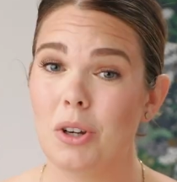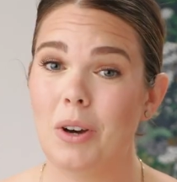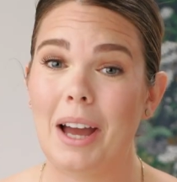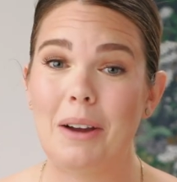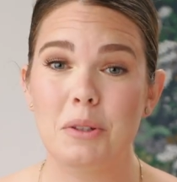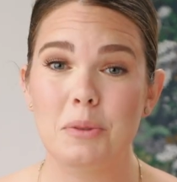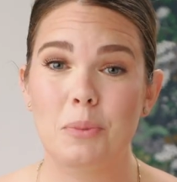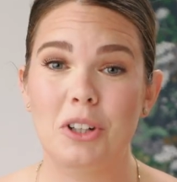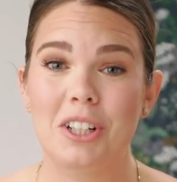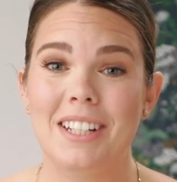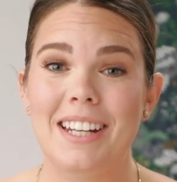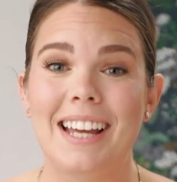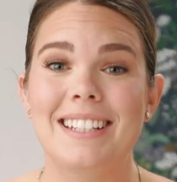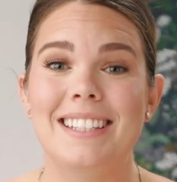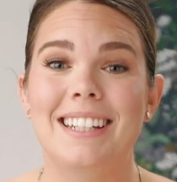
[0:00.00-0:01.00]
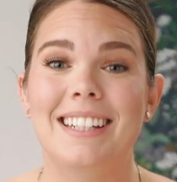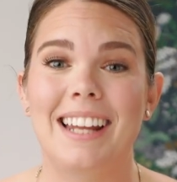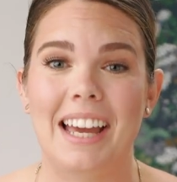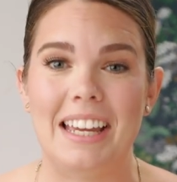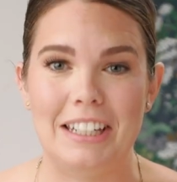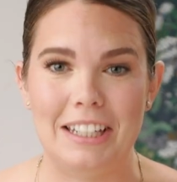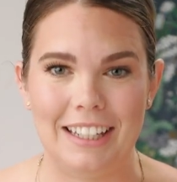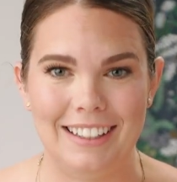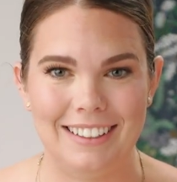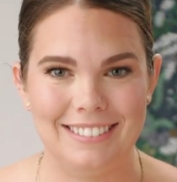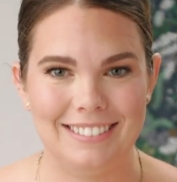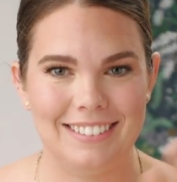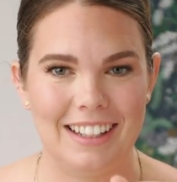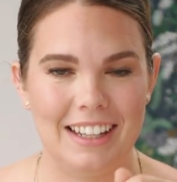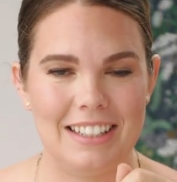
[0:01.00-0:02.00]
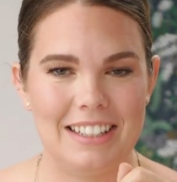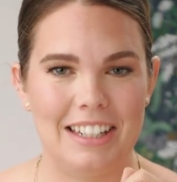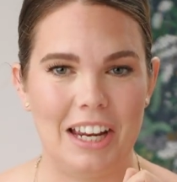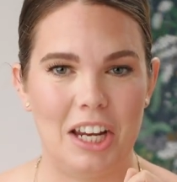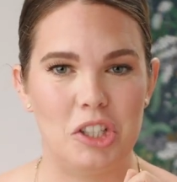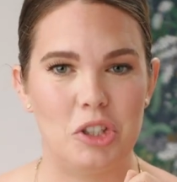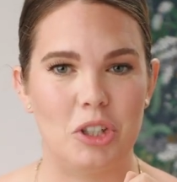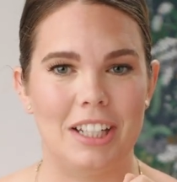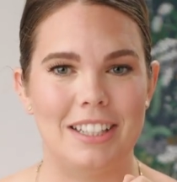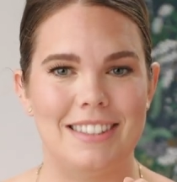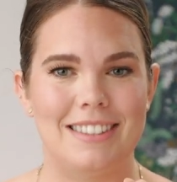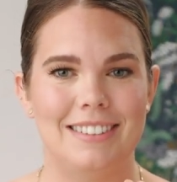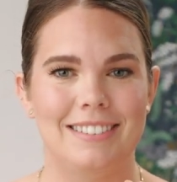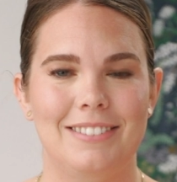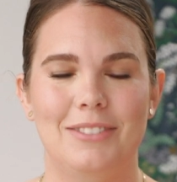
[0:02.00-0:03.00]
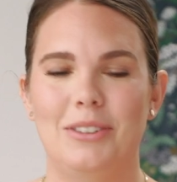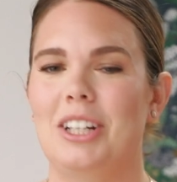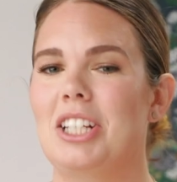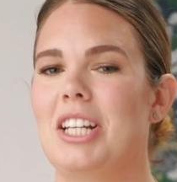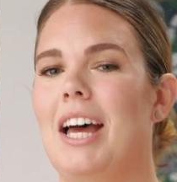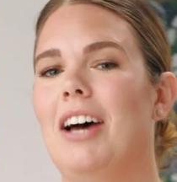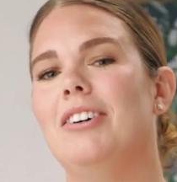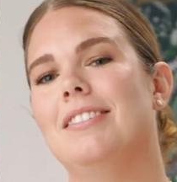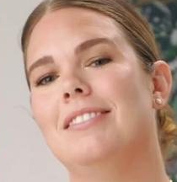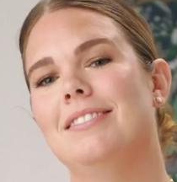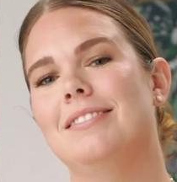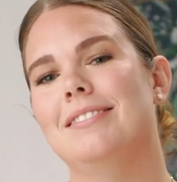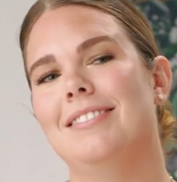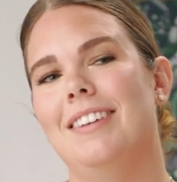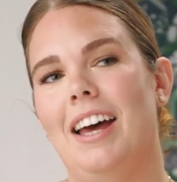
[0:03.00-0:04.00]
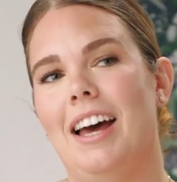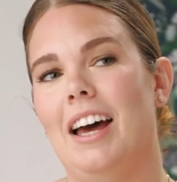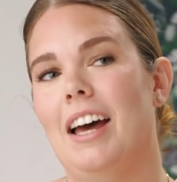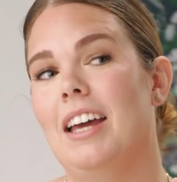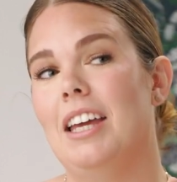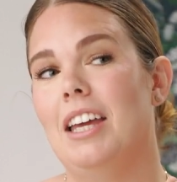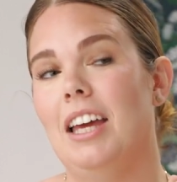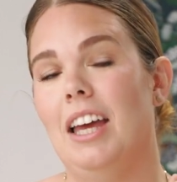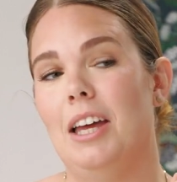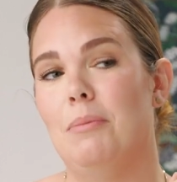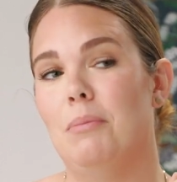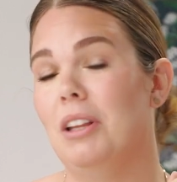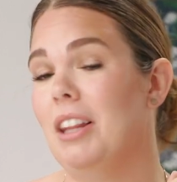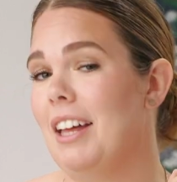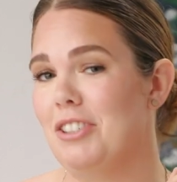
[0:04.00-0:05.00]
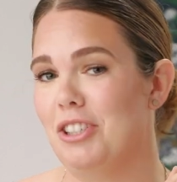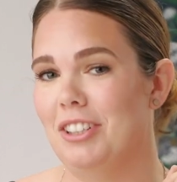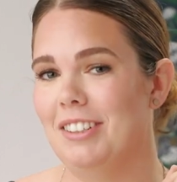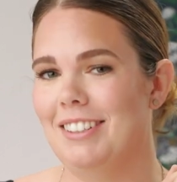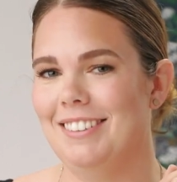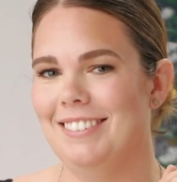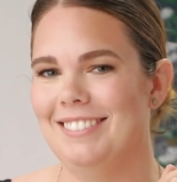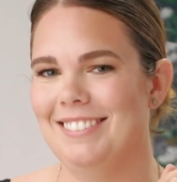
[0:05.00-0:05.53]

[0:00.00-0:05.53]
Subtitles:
I was born in 1990, 1900s. Watch out. I am a legend.